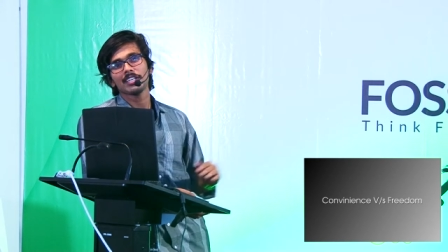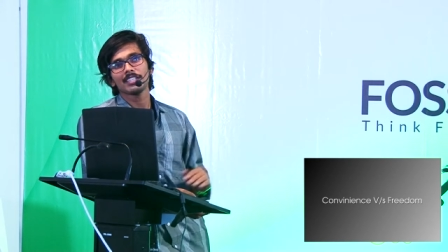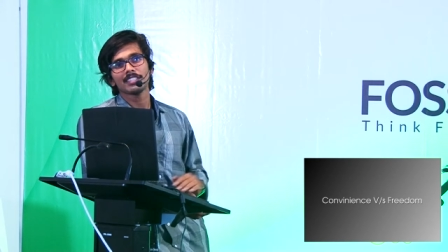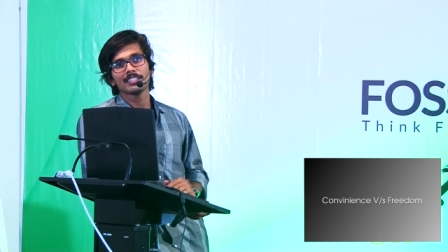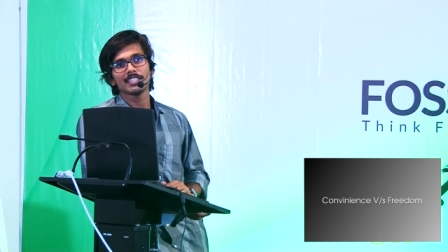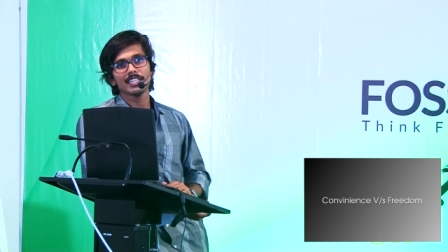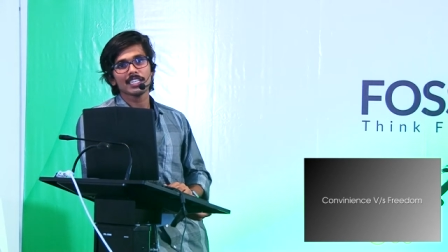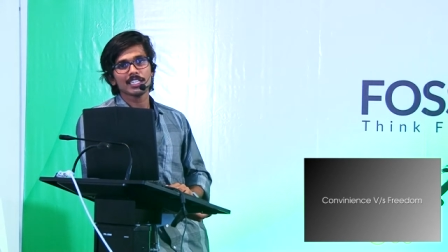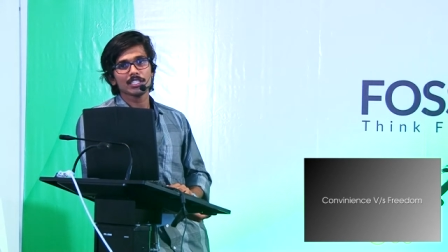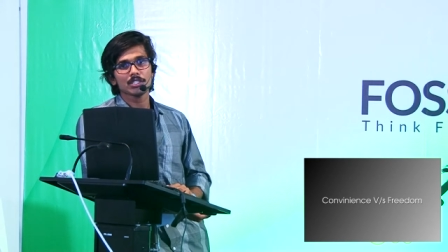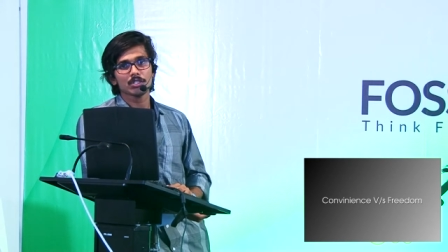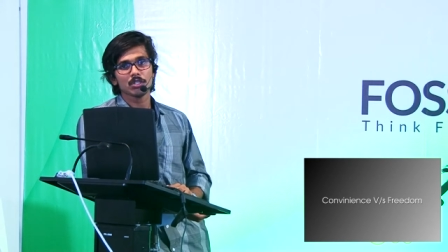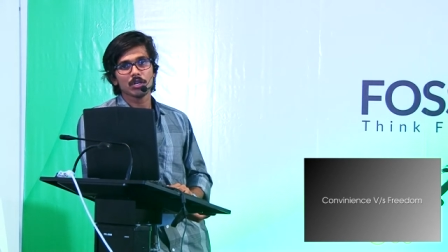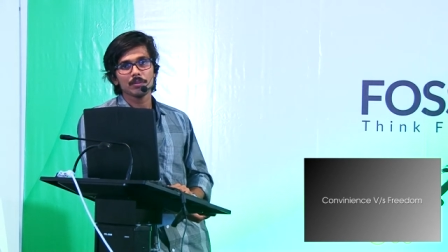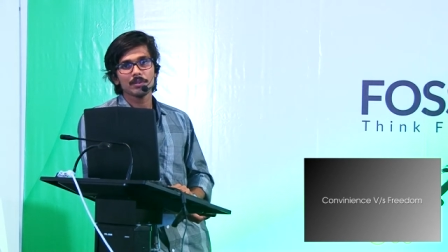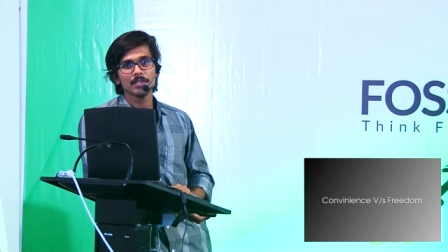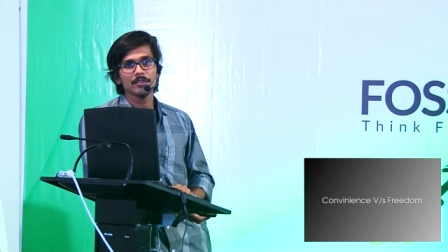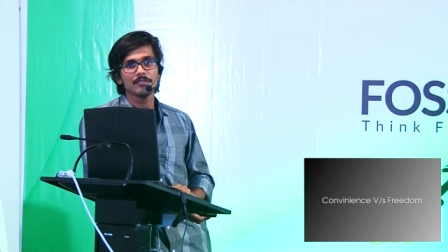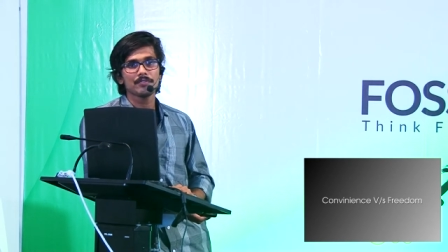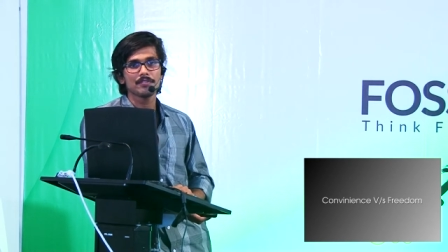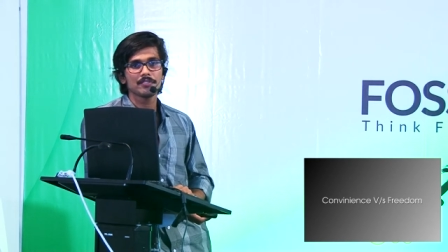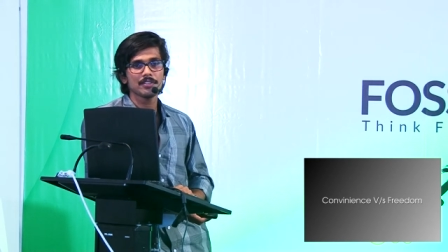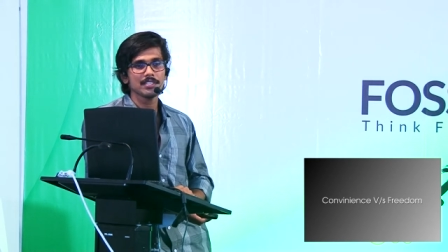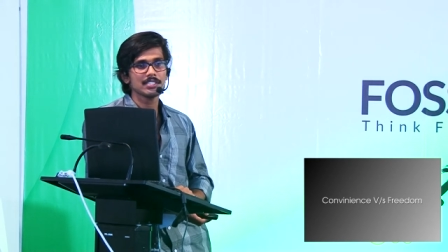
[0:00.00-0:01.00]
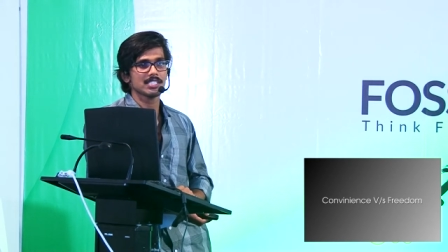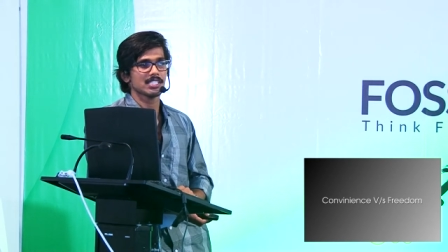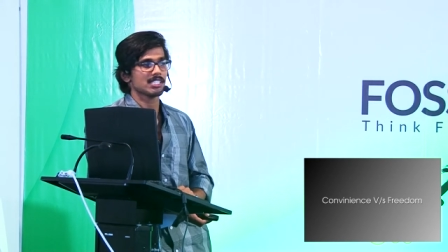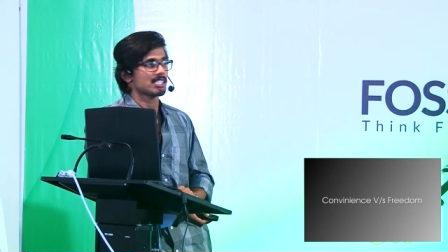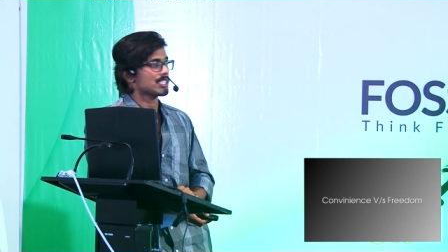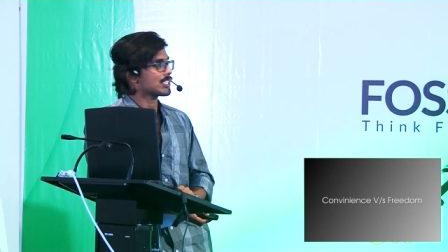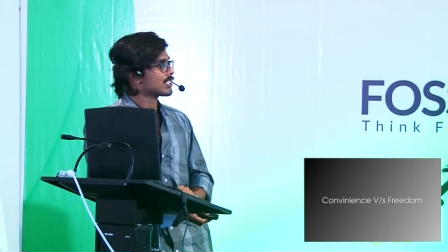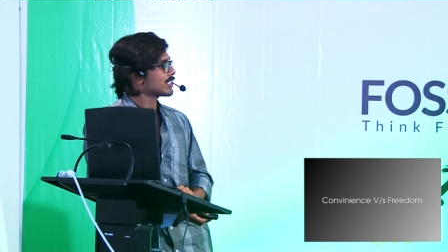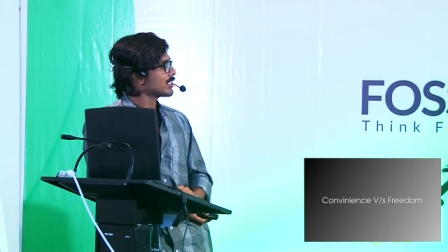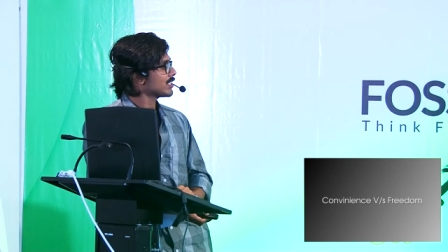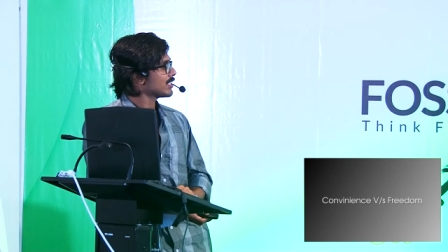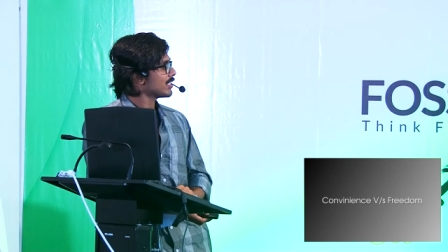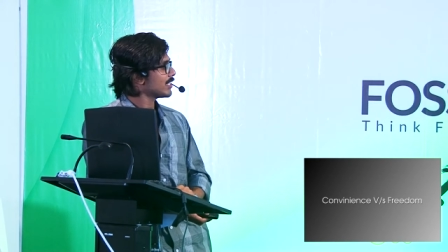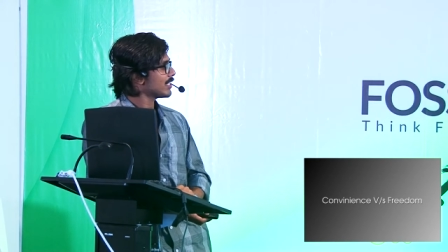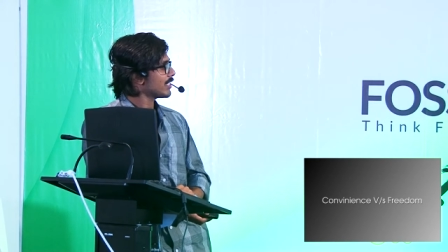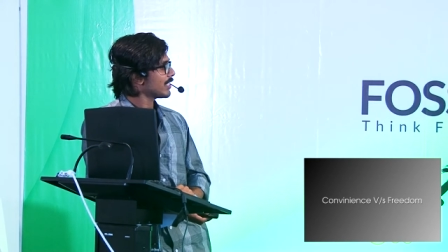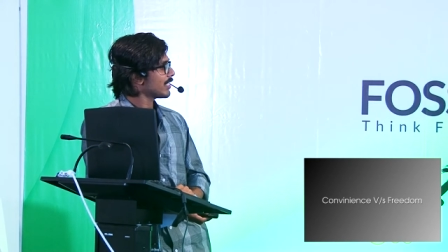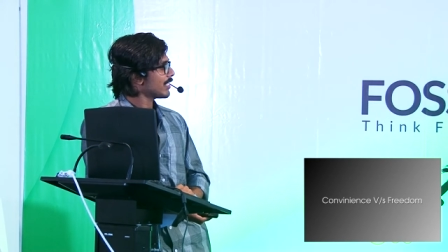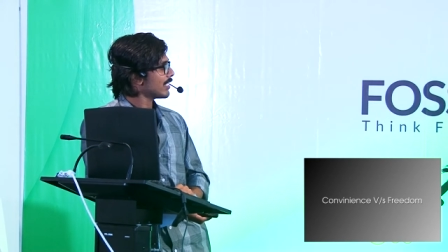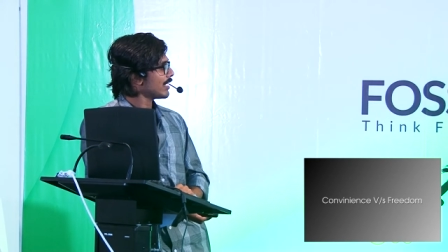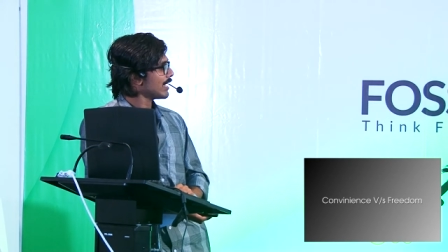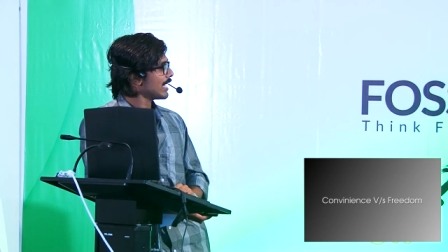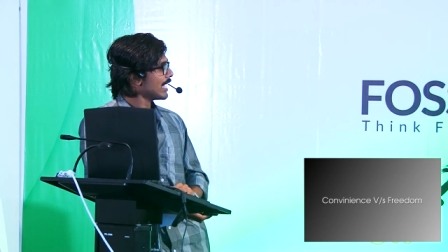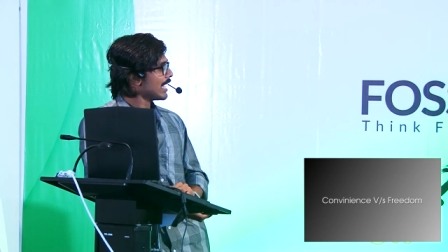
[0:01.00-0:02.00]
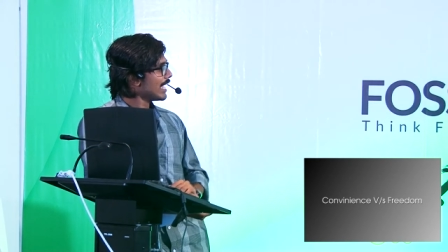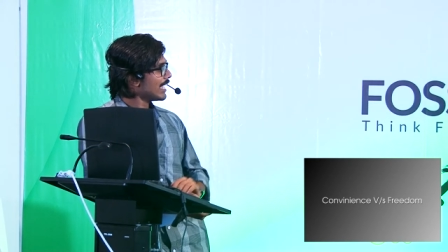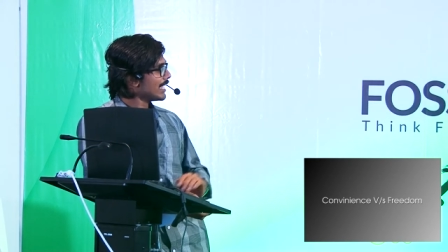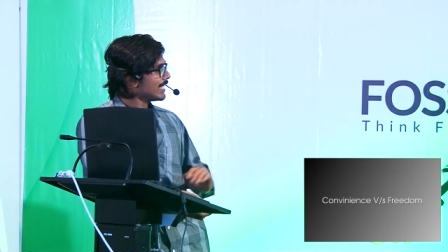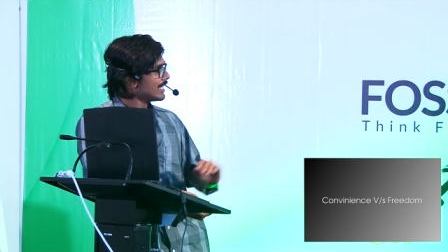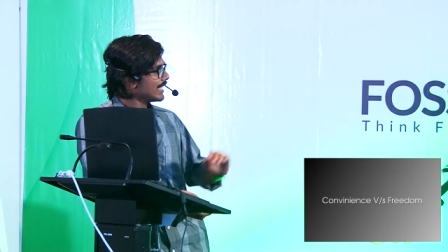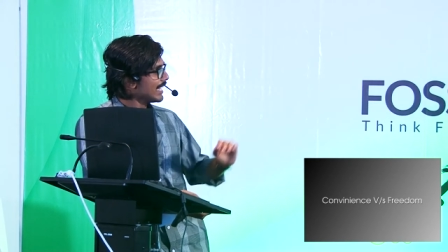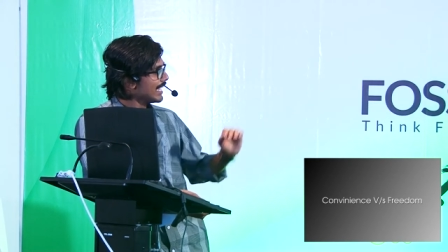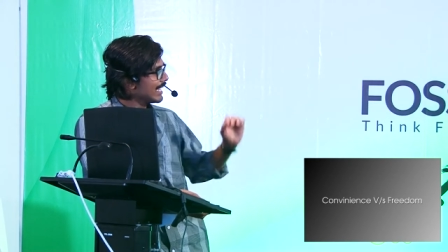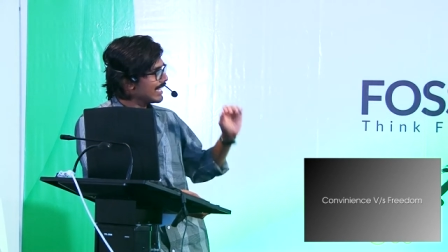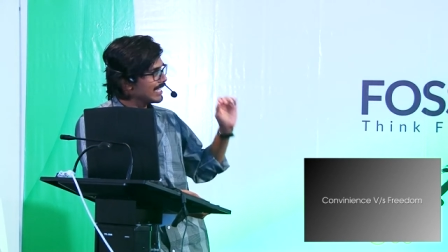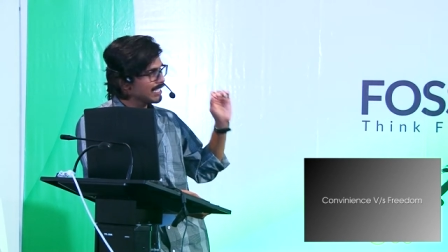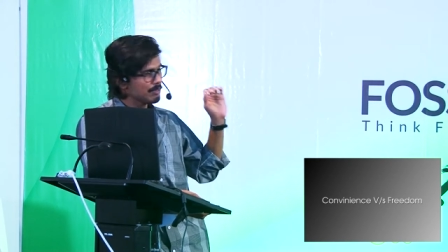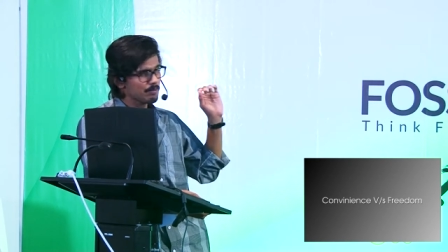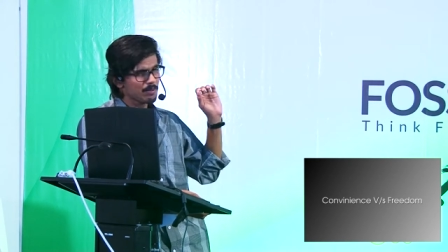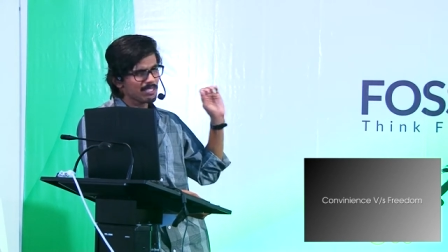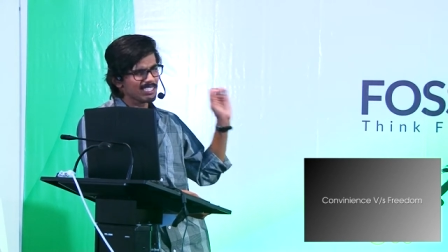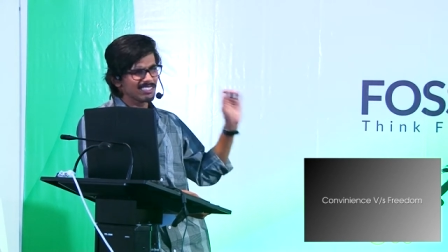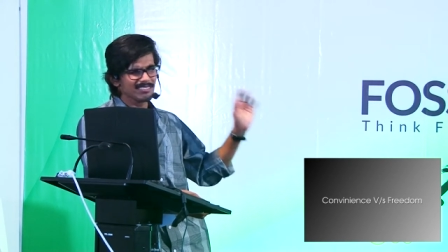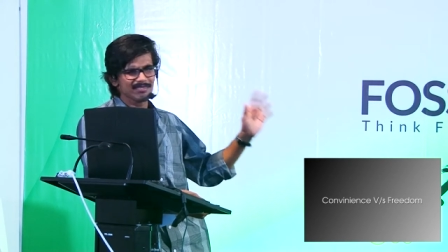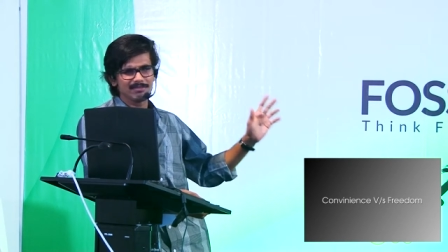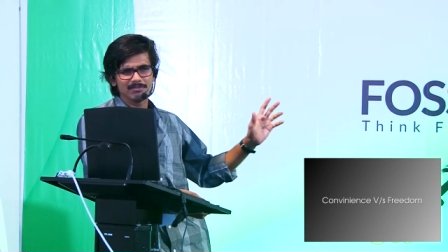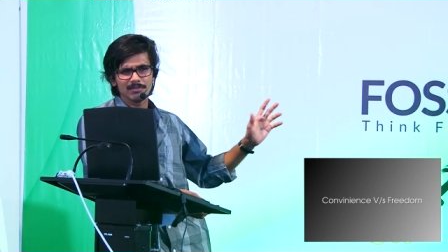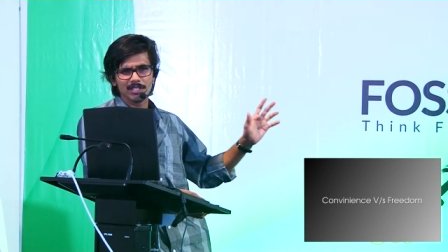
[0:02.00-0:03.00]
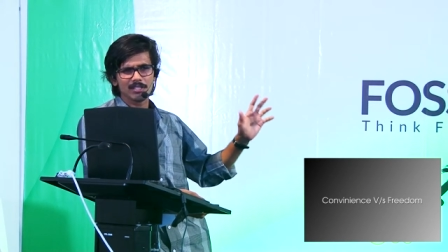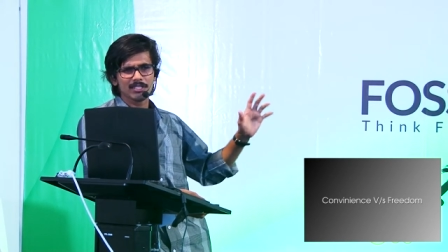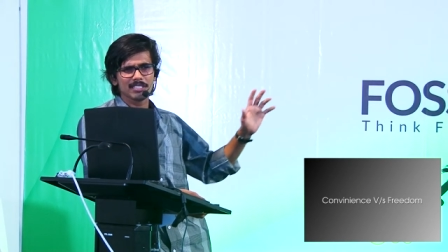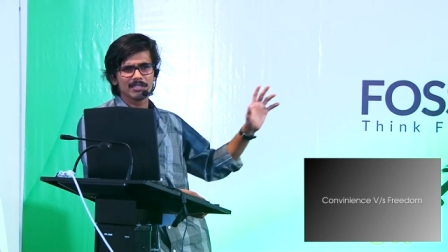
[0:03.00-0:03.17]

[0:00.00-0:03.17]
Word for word: There are so many features but no,